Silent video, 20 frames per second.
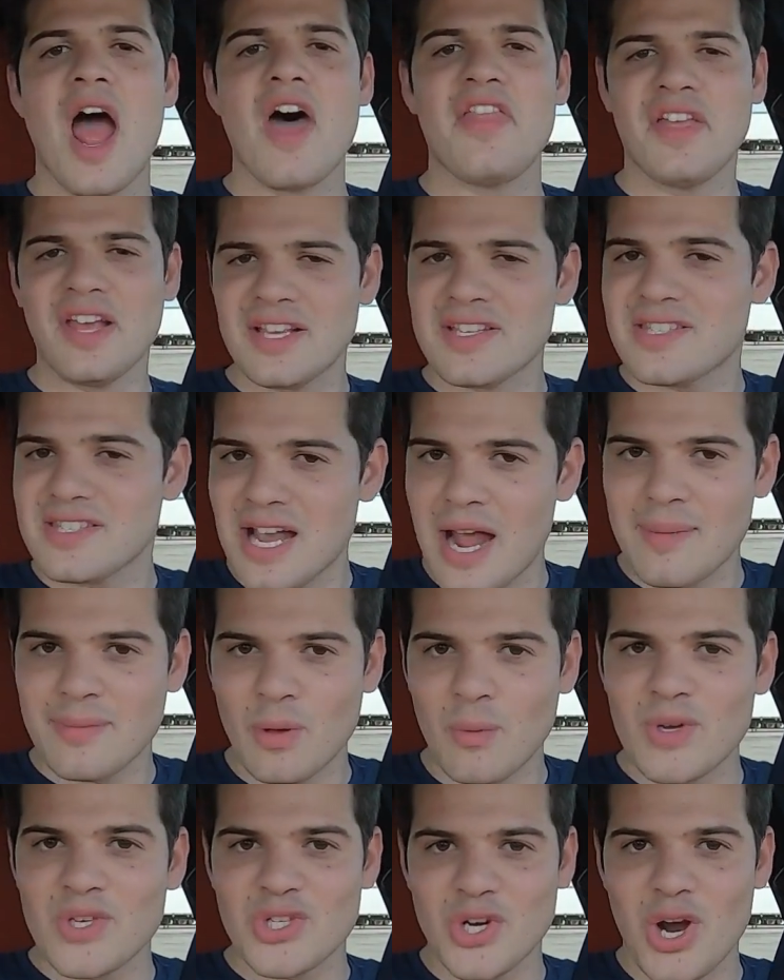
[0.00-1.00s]
I think it's time
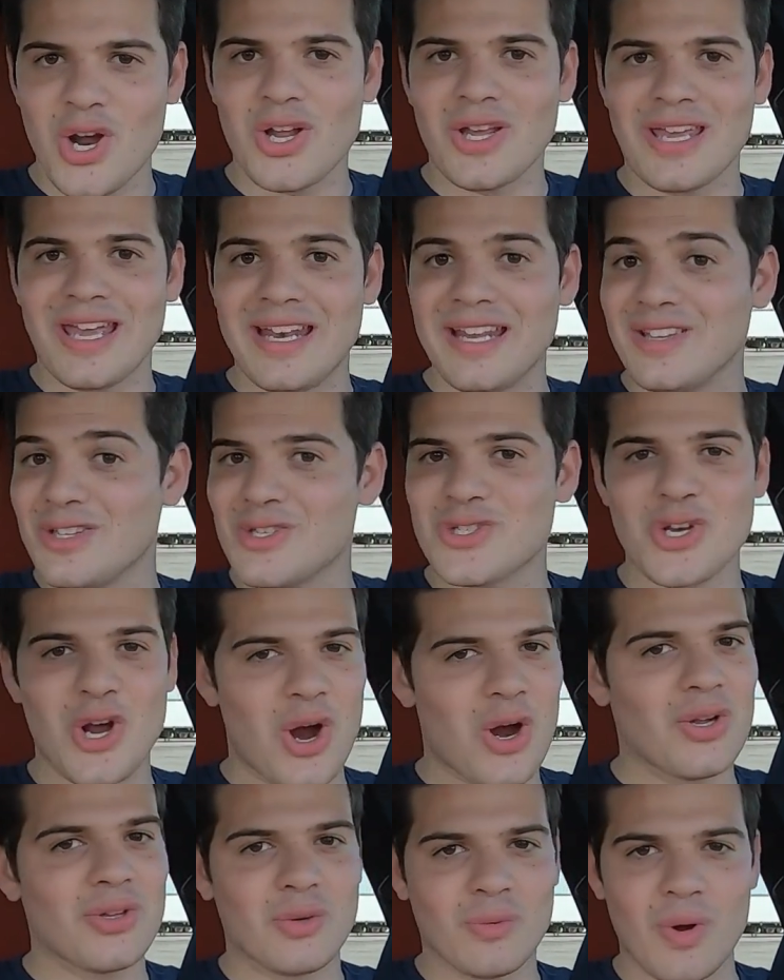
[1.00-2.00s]
that we start getting this
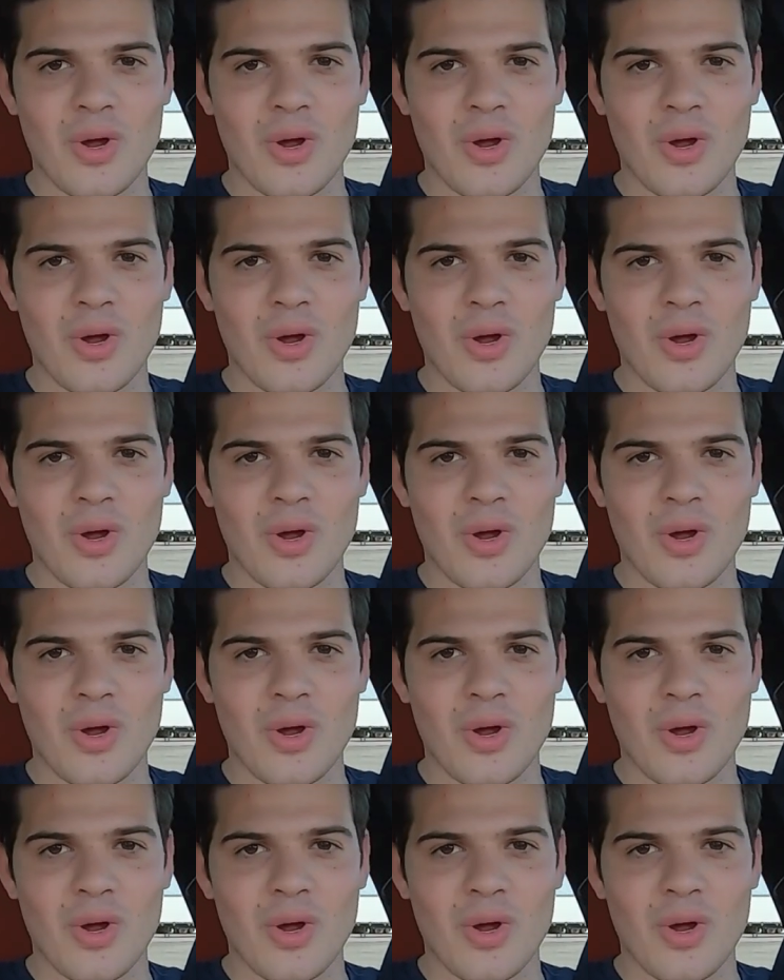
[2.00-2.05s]
car on the